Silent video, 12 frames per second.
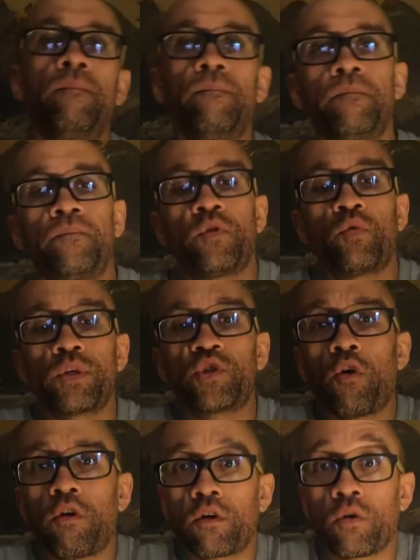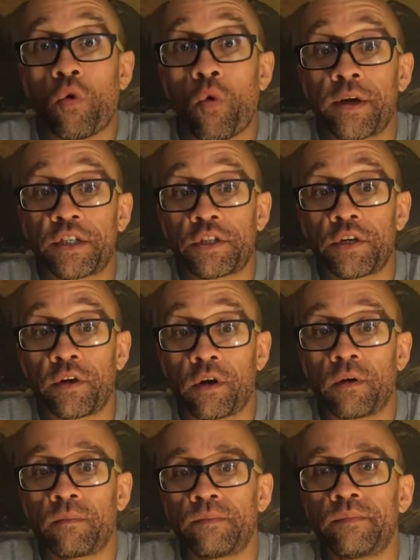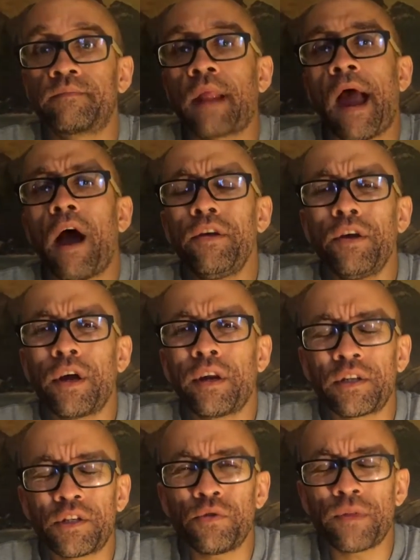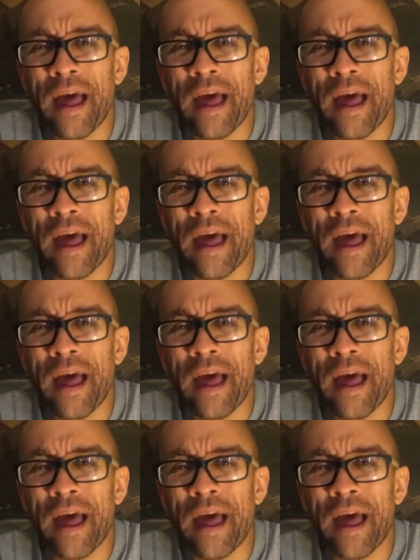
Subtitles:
The rhetorical questioner. How are you going to do